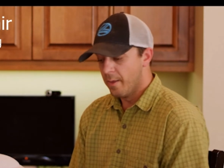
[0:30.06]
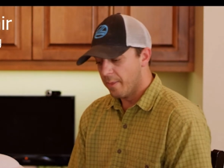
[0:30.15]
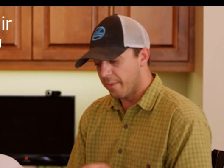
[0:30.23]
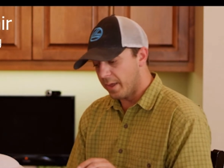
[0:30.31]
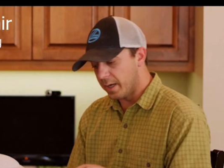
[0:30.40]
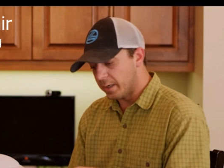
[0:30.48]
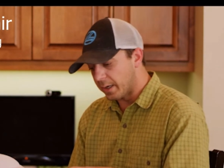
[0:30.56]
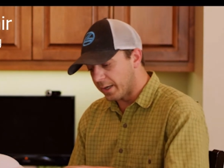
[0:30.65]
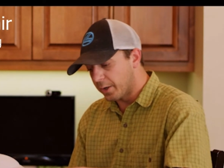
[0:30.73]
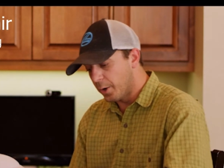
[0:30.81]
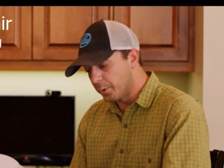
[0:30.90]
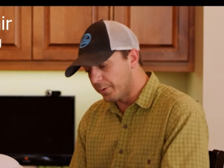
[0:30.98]
Then I
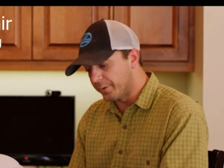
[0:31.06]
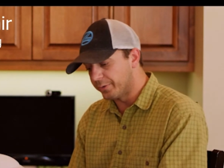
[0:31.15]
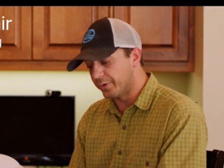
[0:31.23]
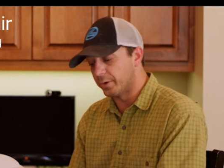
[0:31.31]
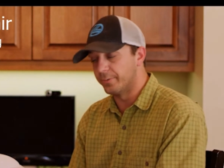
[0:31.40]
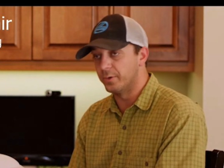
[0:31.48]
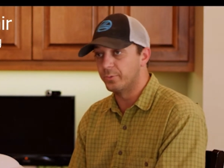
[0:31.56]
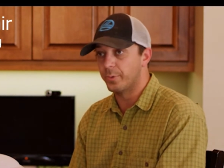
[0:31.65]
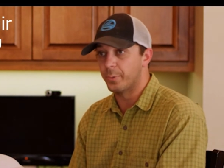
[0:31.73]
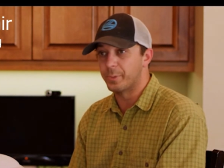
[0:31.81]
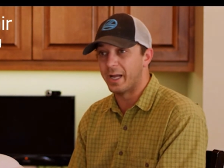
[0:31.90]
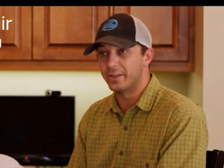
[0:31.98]
coated the surface with
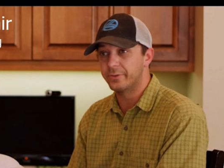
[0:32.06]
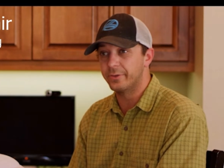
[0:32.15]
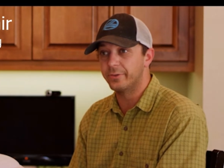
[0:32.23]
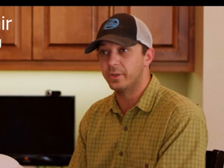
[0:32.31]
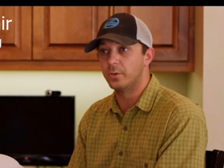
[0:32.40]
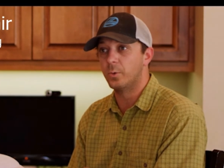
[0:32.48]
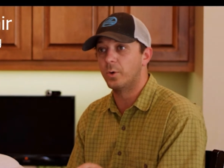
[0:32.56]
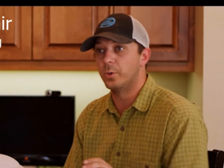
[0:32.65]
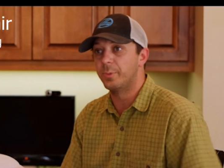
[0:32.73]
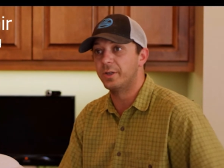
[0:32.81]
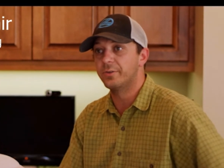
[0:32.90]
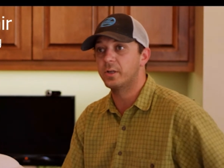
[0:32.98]
a plasticine
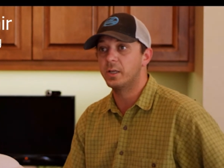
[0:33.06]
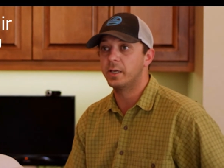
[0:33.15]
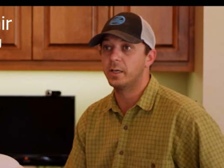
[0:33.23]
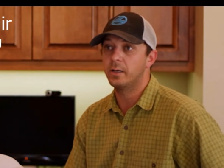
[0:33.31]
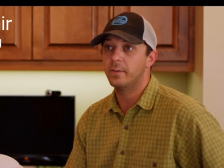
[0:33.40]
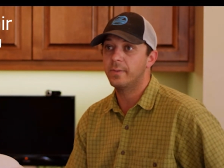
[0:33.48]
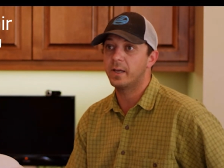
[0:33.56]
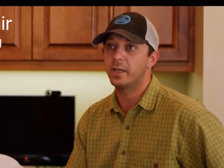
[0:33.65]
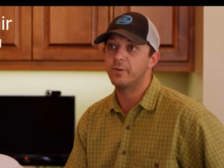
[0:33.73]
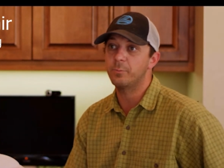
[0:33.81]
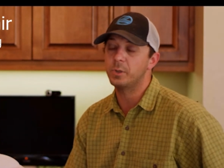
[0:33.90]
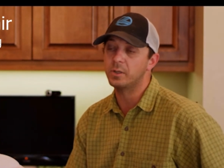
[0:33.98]
oil-based clay. That
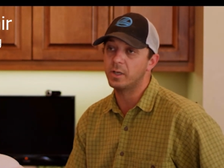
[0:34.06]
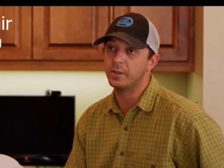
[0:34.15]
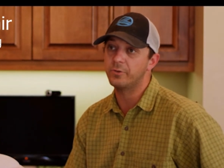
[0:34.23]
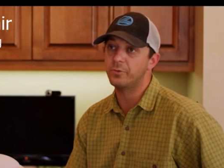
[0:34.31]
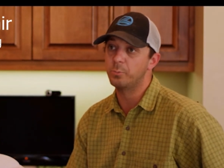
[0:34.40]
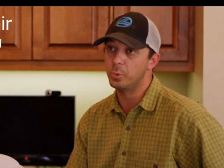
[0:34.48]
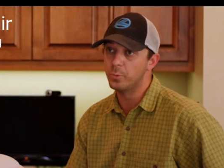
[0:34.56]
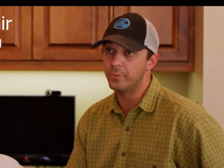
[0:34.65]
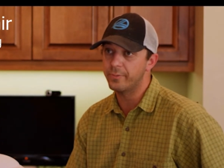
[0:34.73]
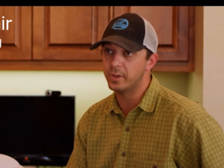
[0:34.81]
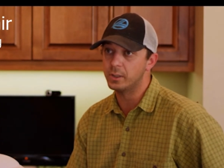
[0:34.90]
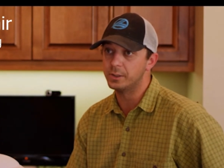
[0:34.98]
gave me a nice smooth
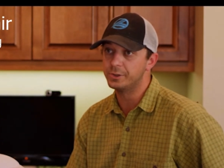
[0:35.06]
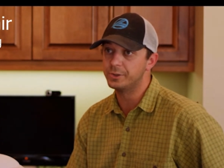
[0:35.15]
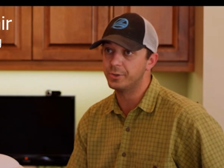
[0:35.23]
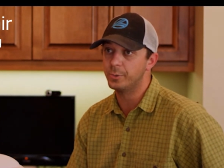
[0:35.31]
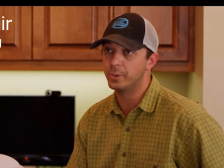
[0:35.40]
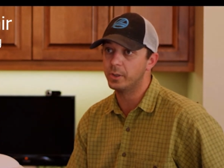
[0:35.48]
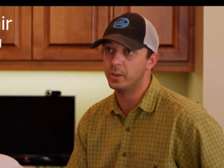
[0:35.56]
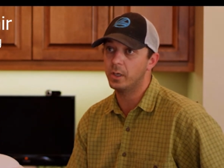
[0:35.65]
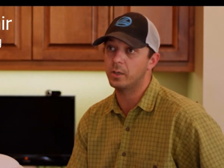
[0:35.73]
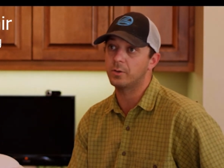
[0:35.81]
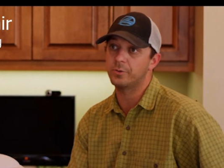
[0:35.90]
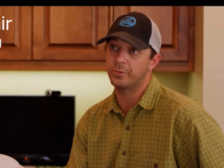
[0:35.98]
finish to it
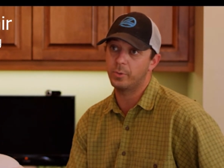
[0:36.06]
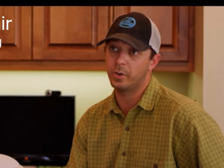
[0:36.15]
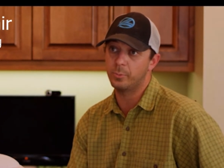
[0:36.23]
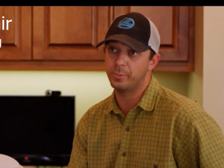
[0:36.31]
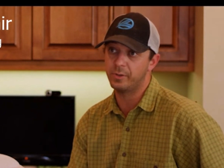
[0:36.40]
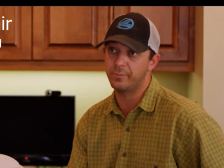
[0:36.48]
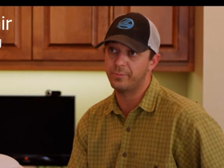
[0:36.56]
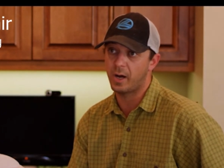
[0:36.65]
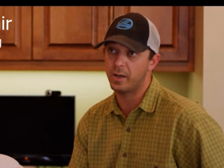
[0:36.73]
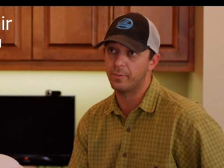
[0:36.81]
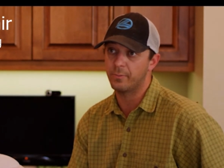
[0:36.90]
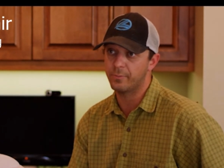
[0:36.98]
and also helped me
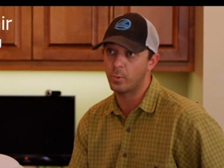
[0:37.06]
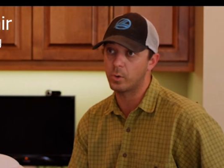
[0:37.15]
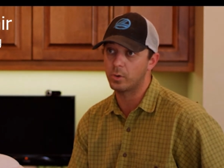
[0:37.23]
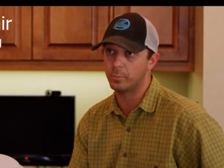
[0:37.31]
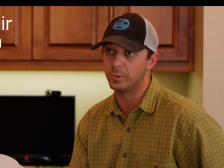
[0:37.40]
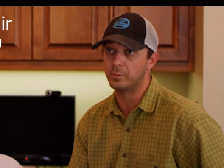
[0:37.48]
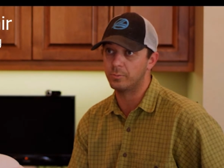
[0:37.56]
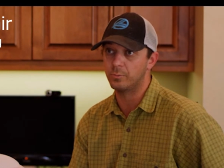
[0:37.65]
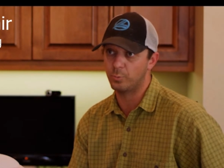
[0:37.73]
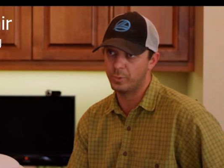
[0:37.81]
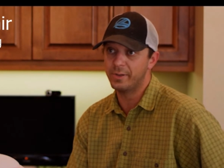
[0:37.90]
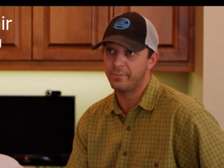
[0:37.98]
define the form and
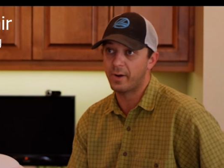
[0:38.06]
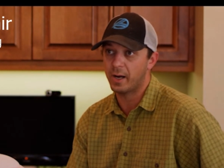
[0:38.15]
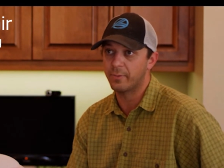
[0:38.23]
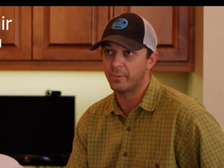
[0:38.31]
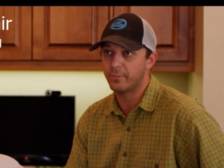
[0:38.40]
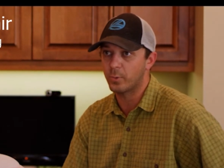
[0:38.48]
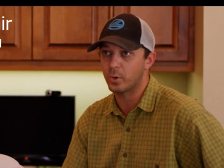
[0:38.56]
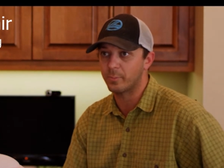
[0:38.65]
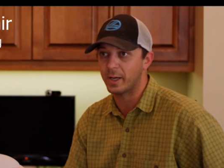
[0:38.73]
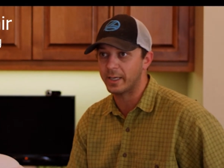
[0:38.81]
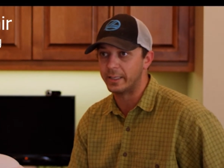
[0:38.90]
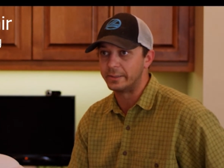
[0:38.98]
refine the form,
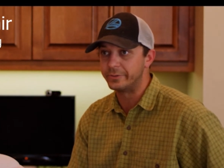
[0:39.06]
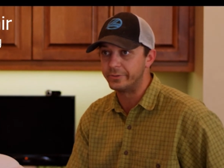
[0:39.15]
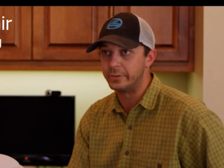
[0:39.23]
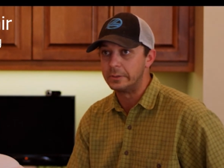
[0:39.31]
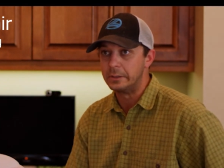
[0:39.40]
I guess.